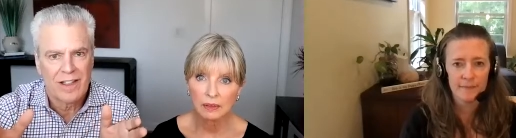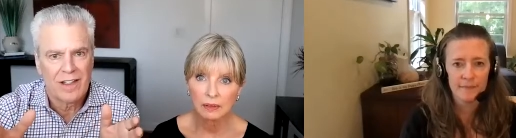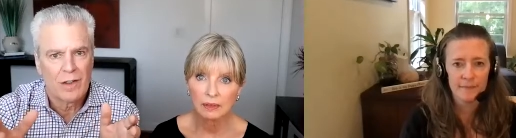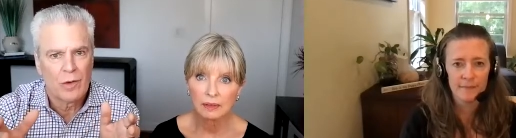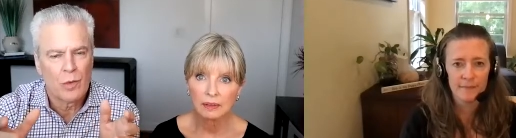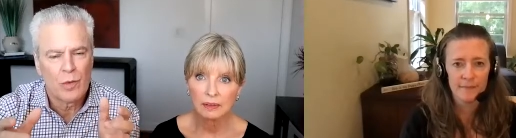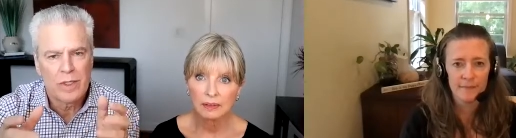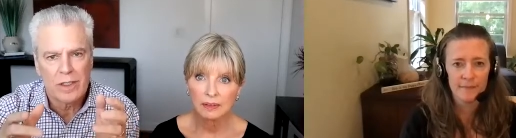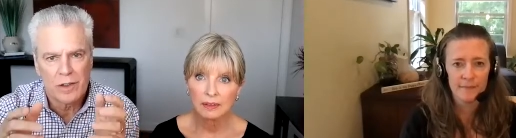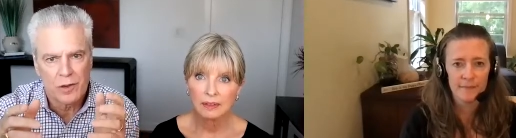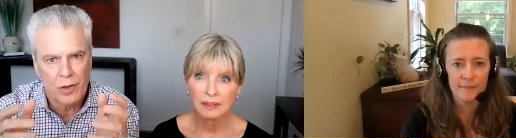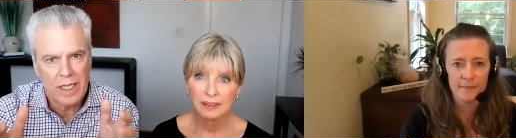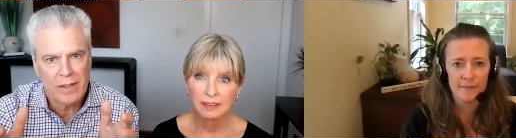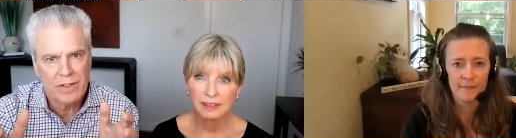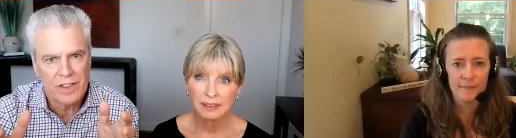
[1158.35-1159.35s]
Speaker 1: The real
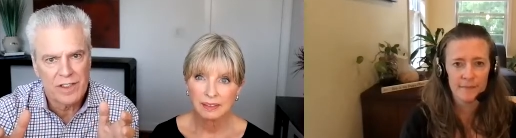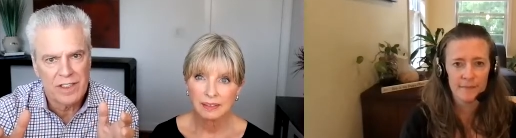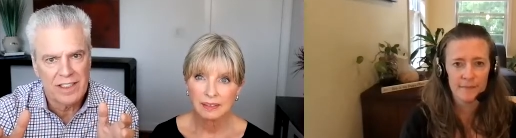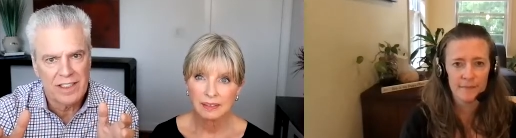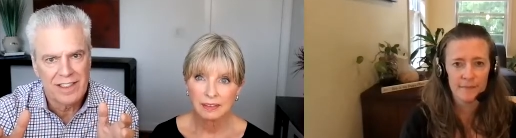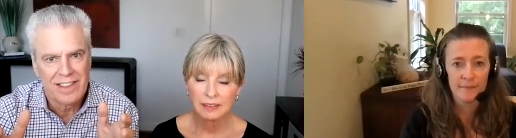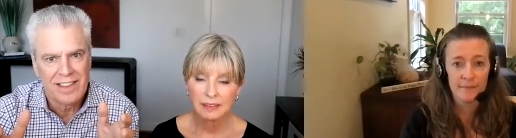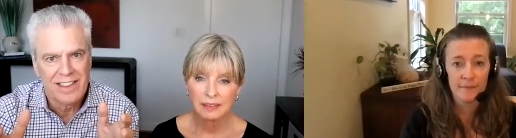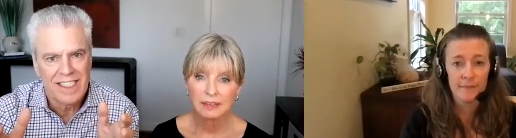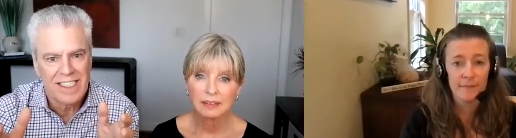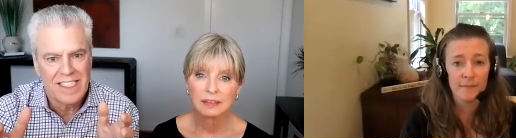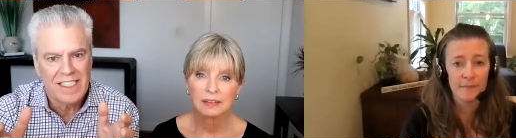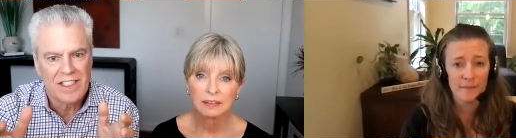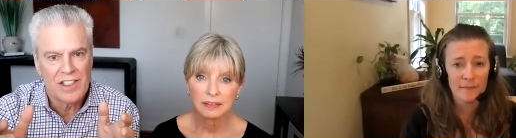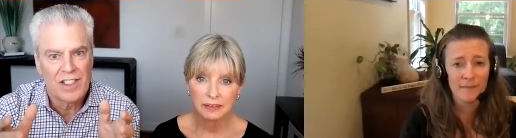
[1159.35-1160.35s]
travesty
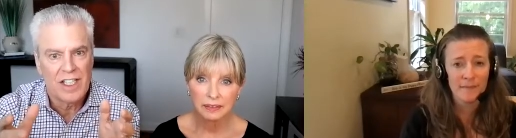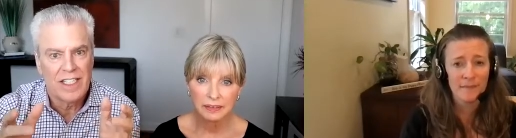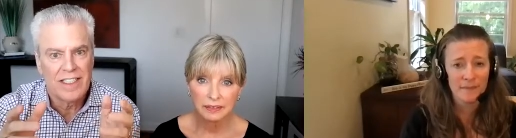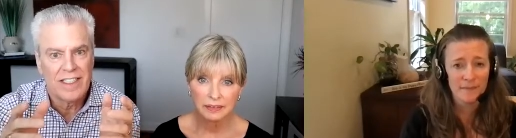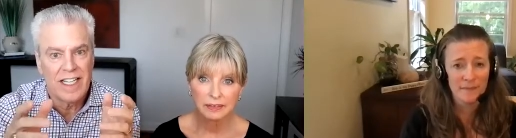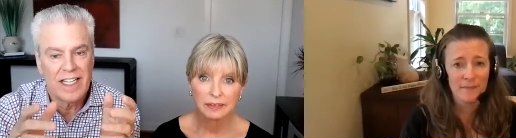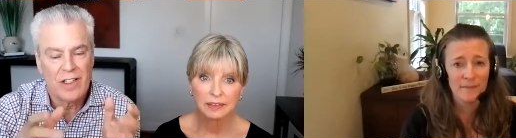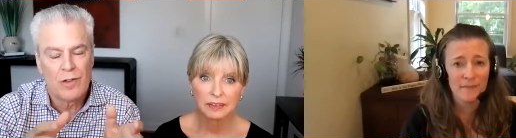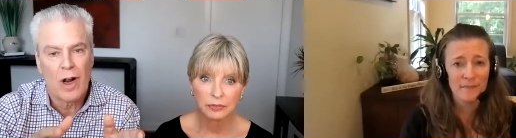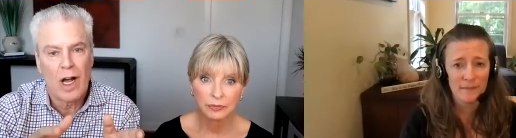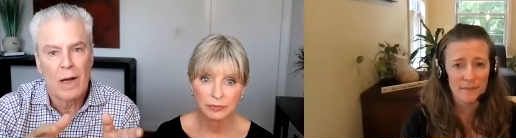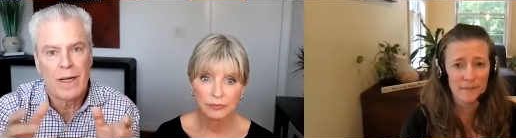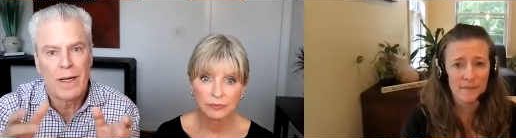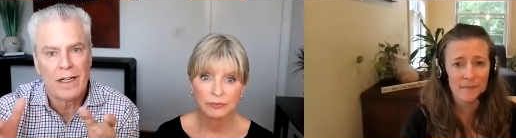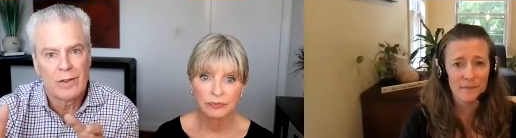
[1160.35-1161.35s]
is that they
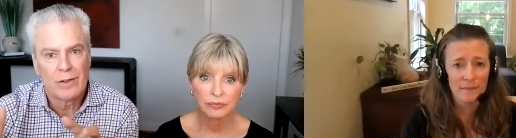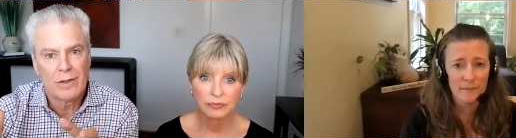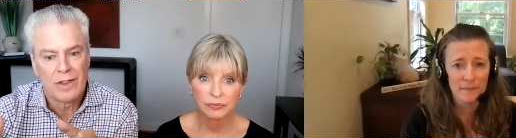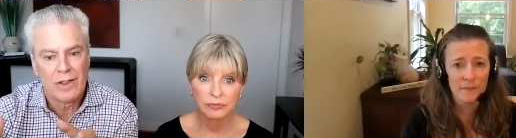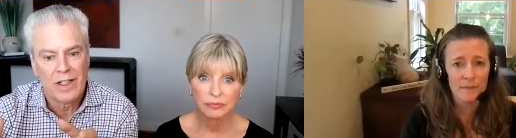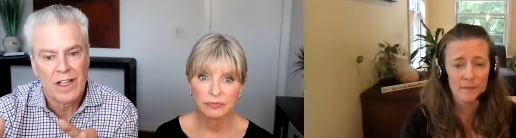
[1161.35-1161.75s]
drop out,